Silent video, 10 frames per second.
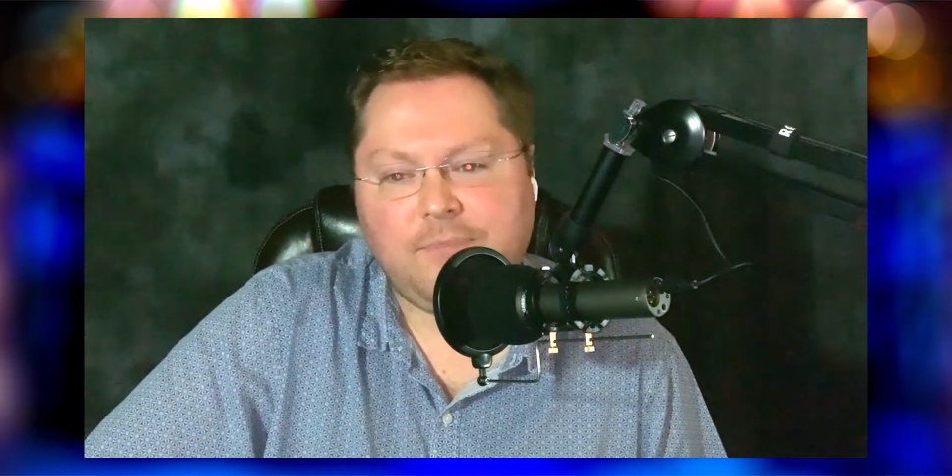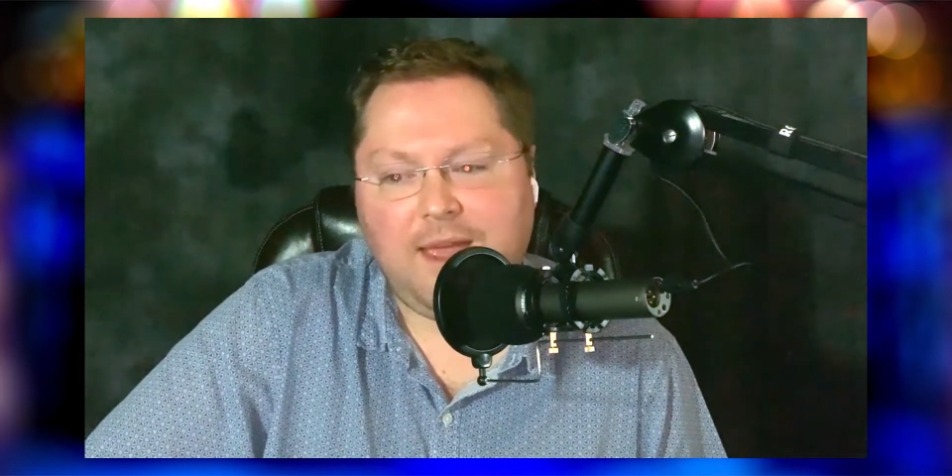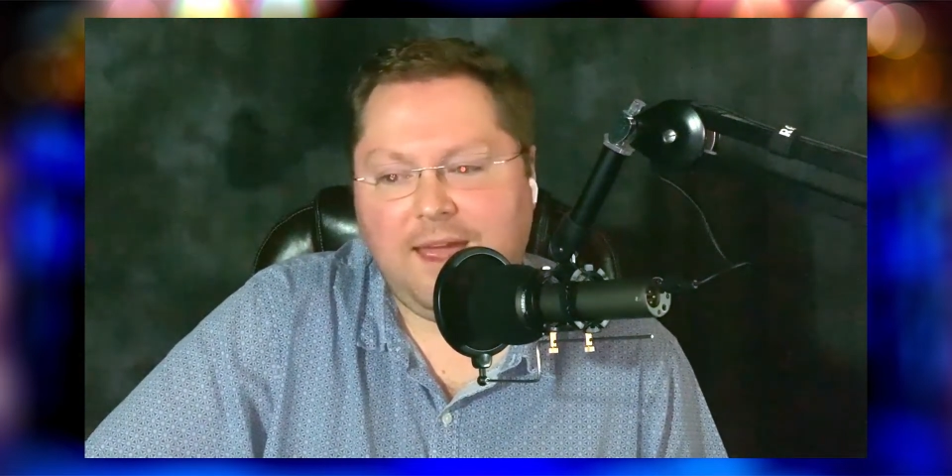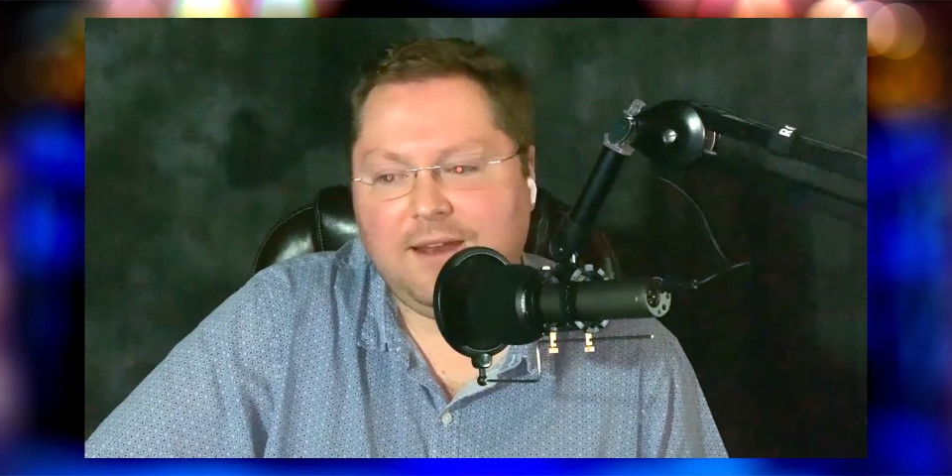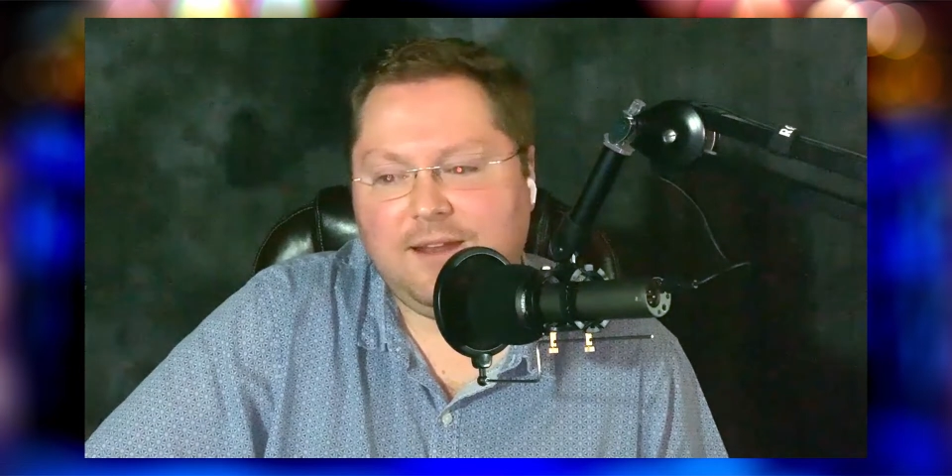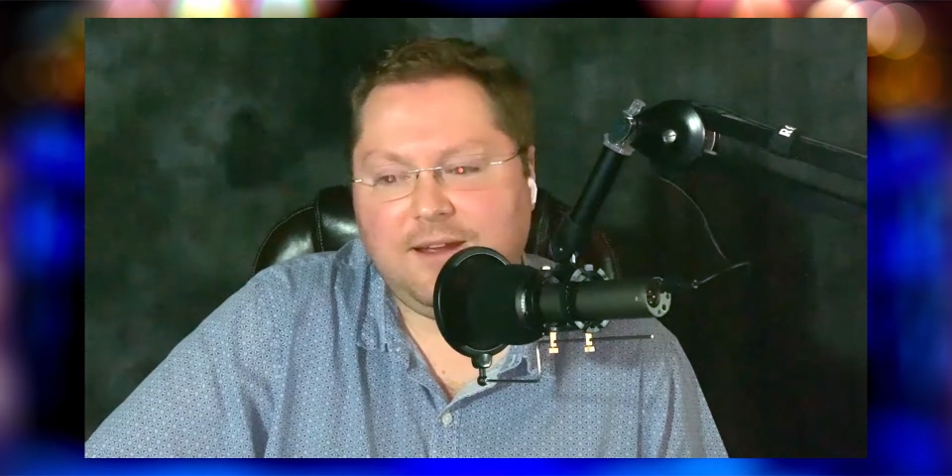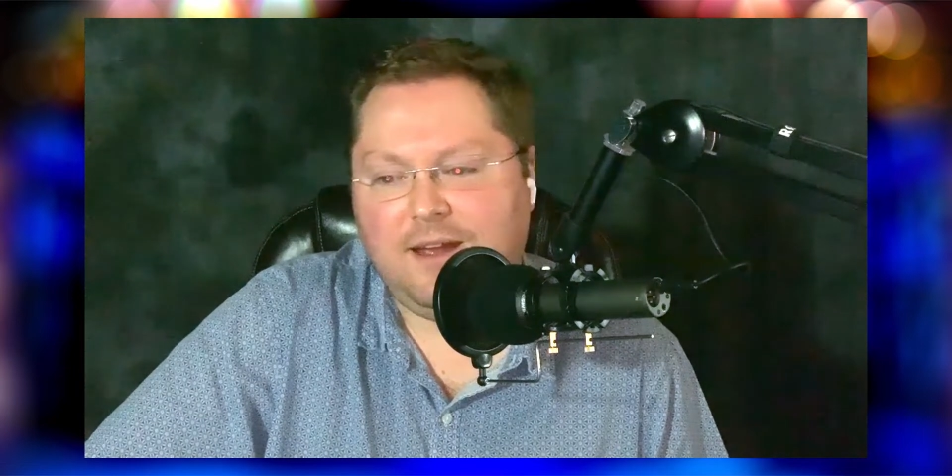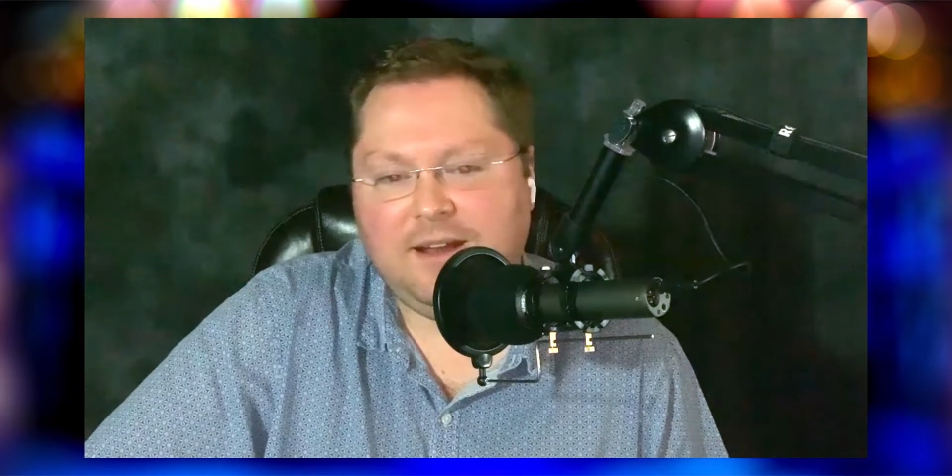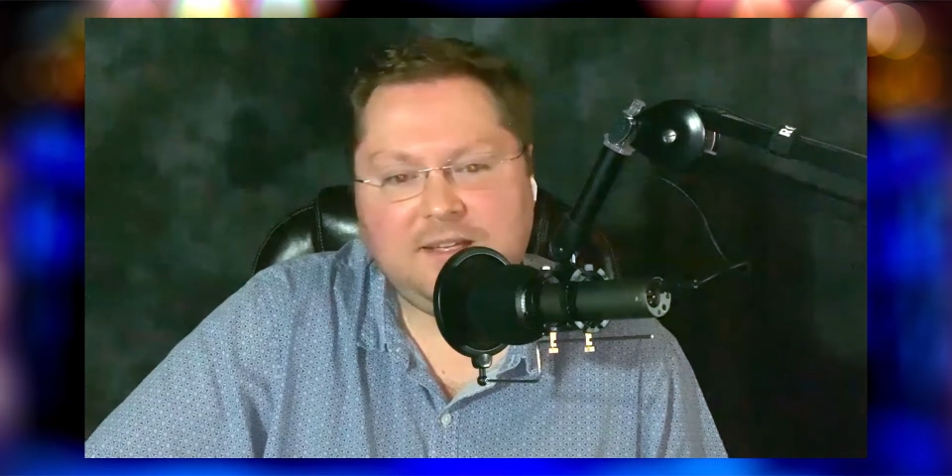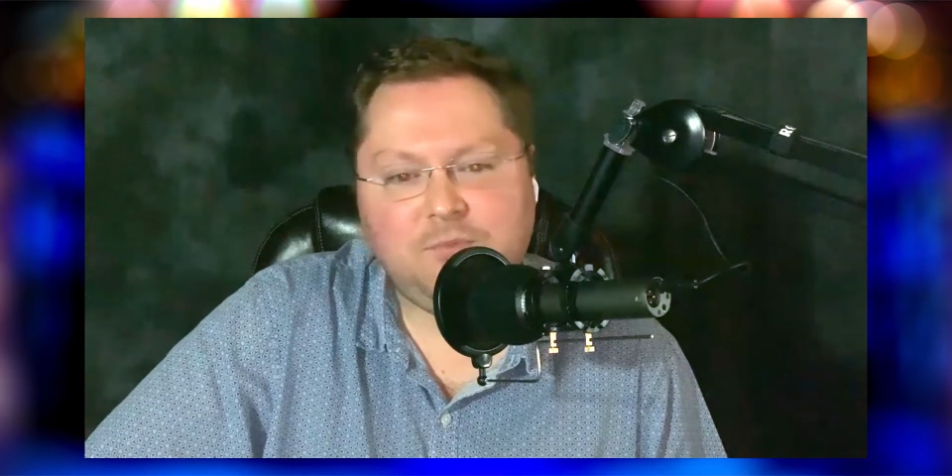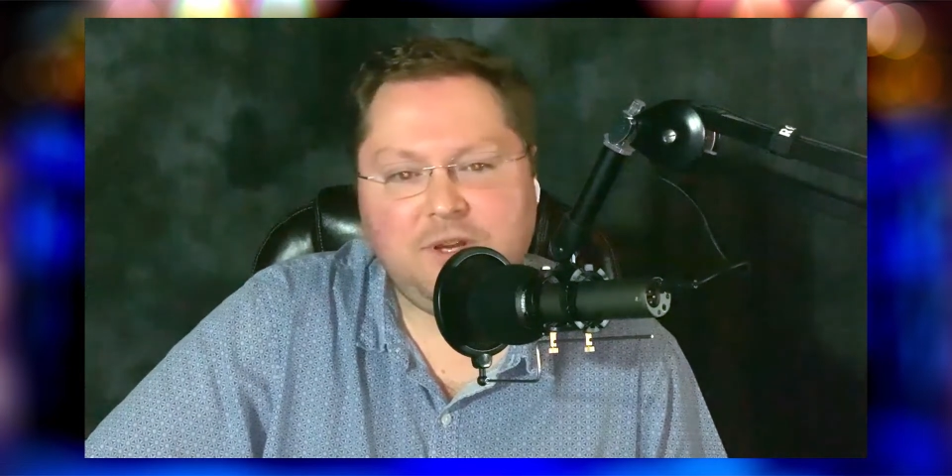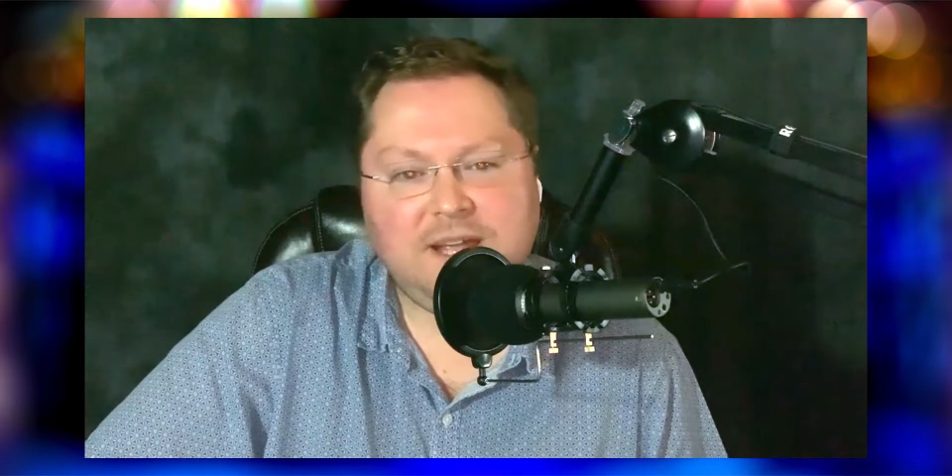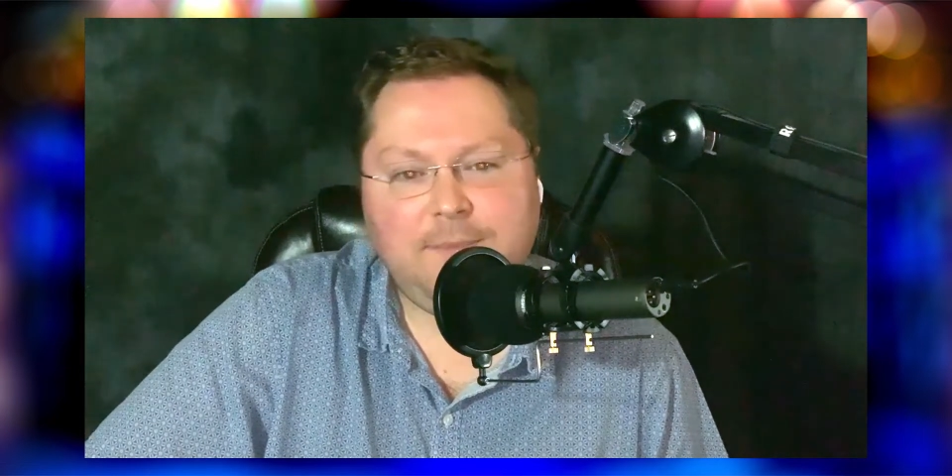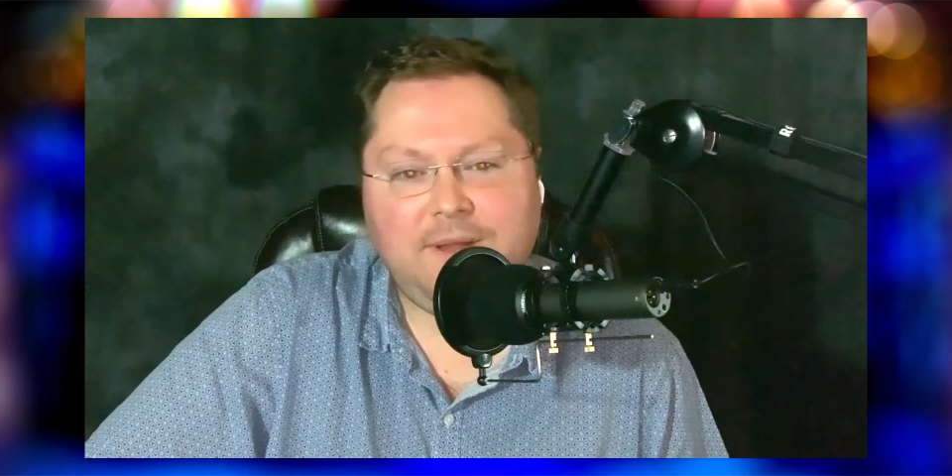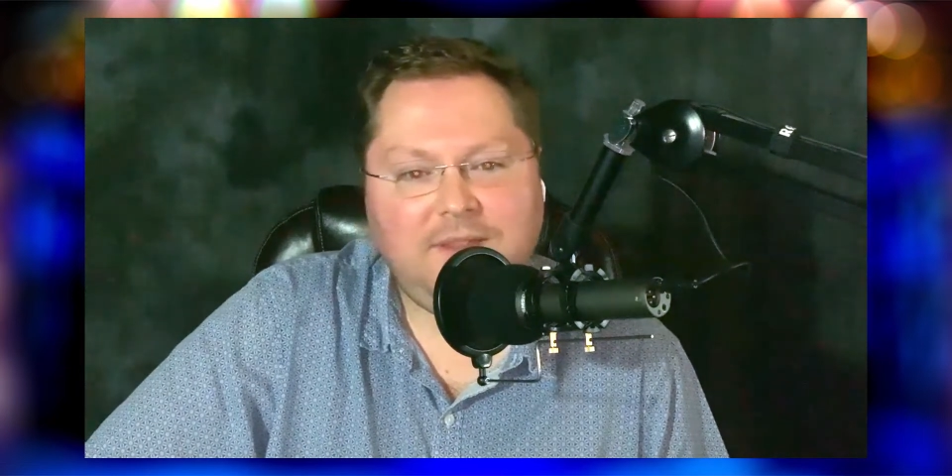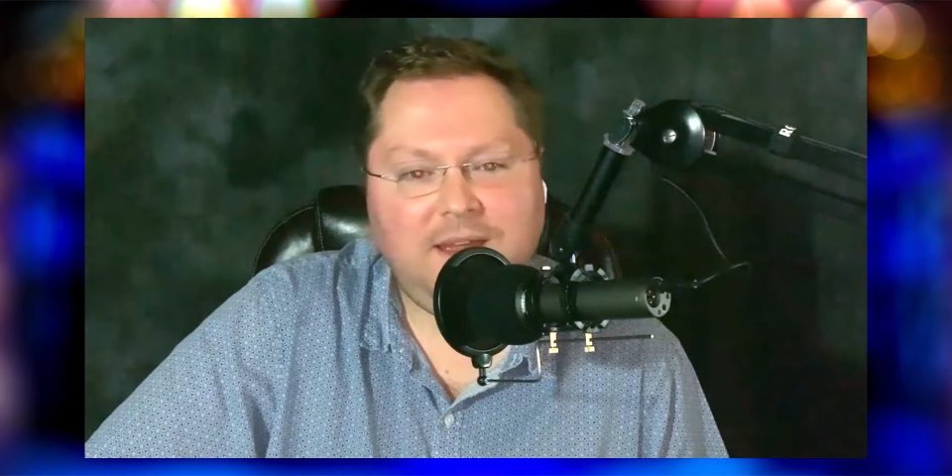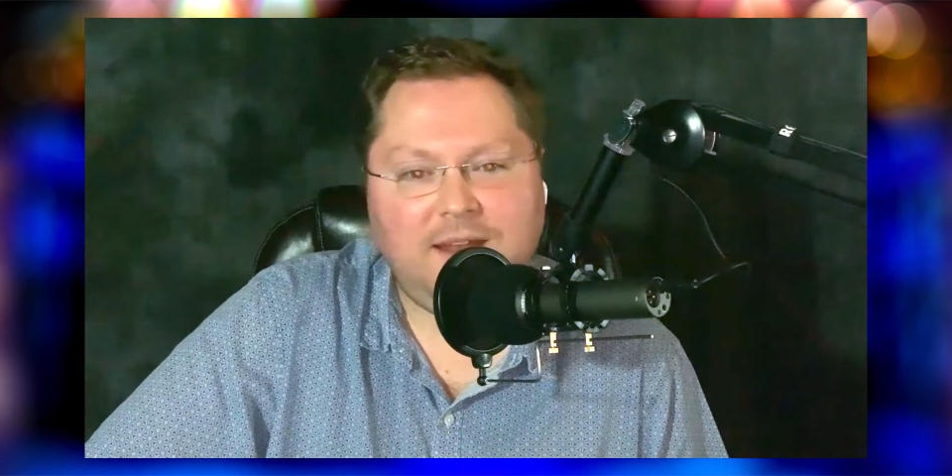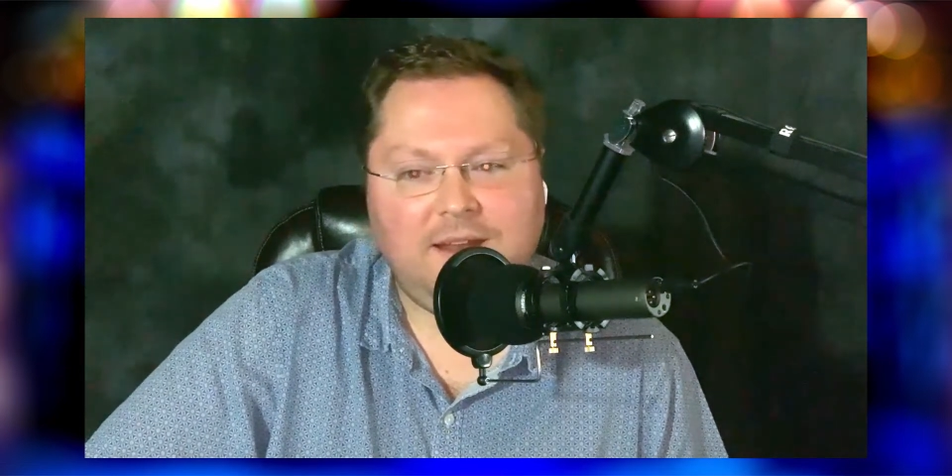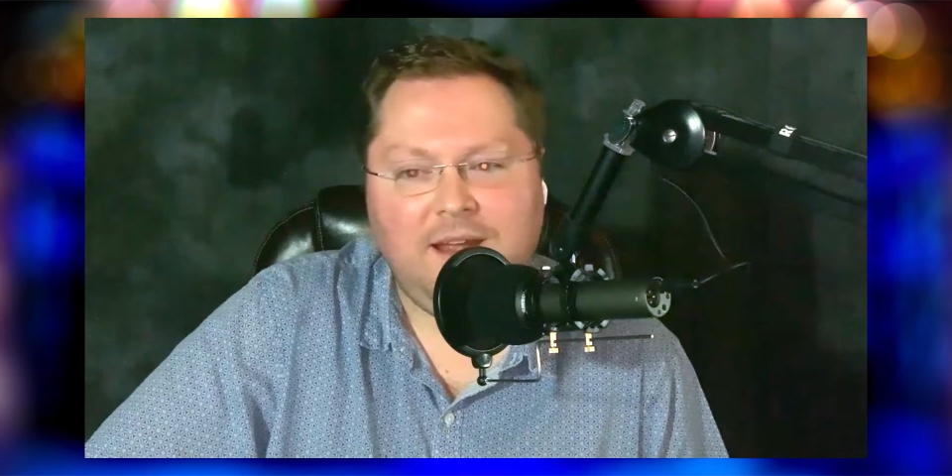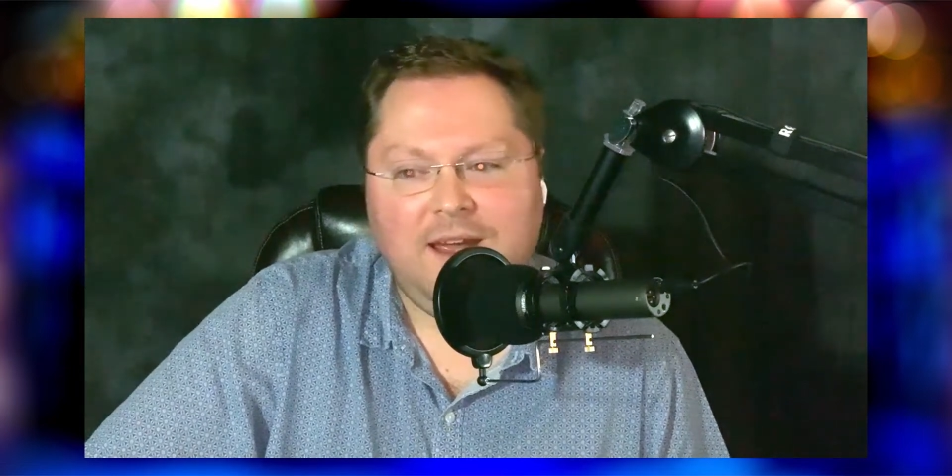and a nice pre-tape at the end.